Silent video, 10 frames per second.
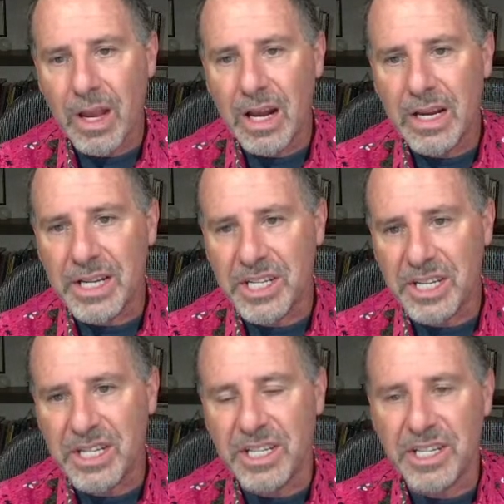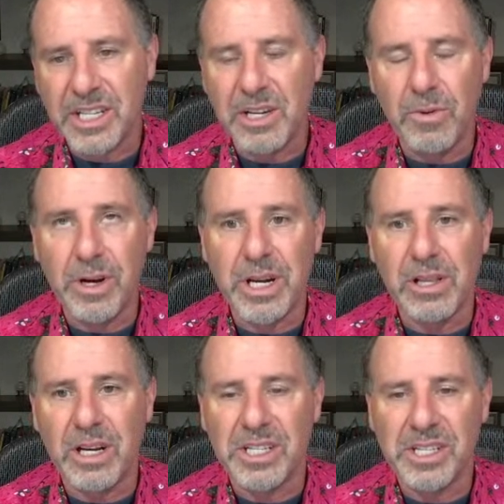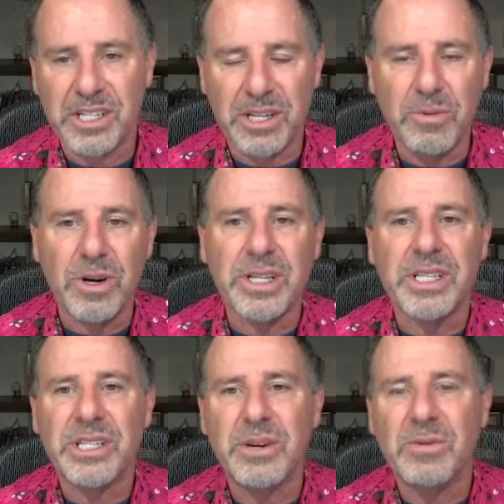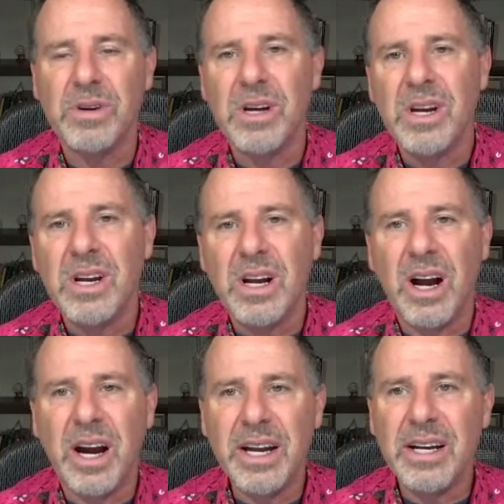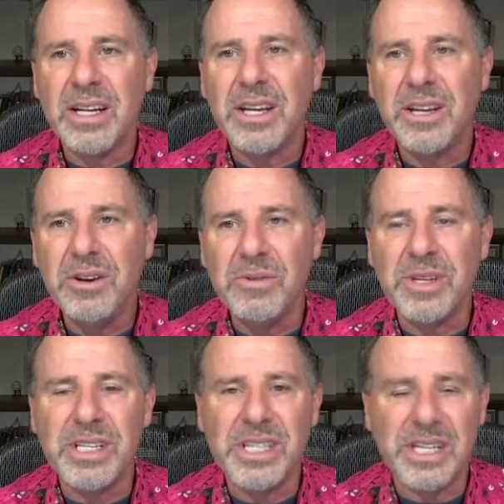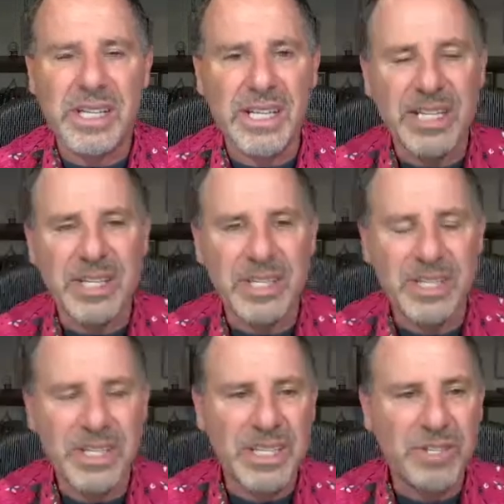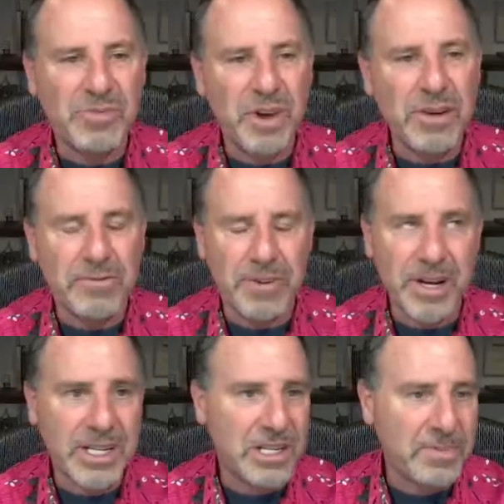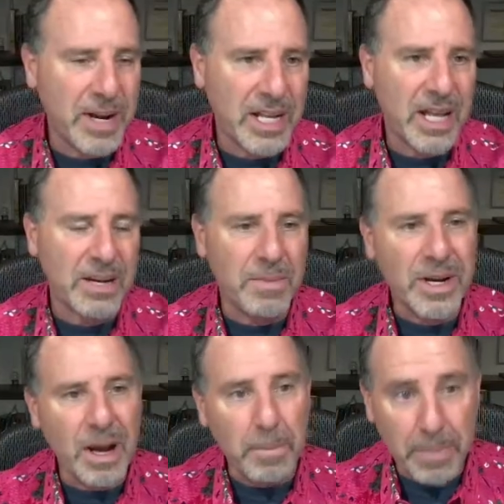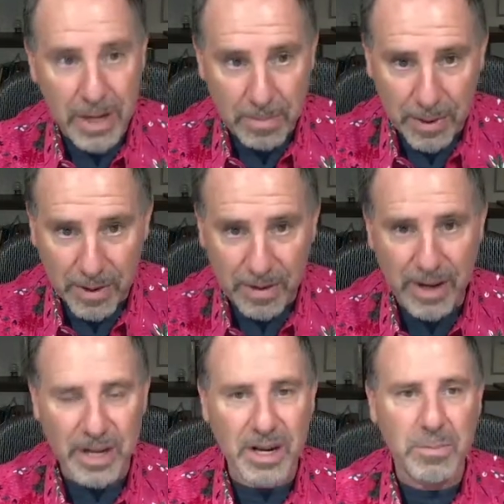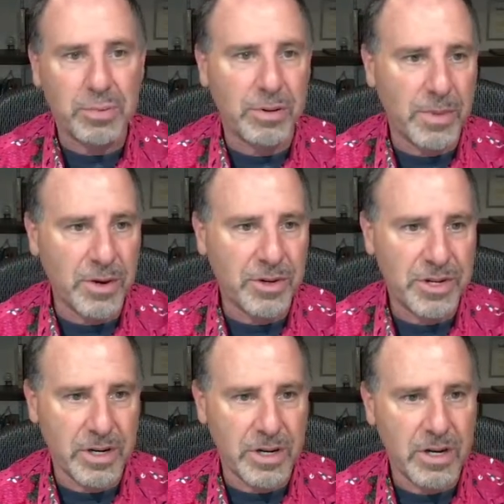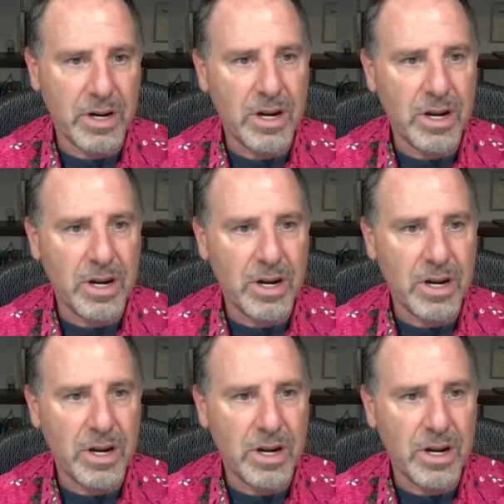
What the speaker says: Yeah, 60, 61. They lost 61. So IonQ is it's rough, right? To spending a lot of money on people and on promotion.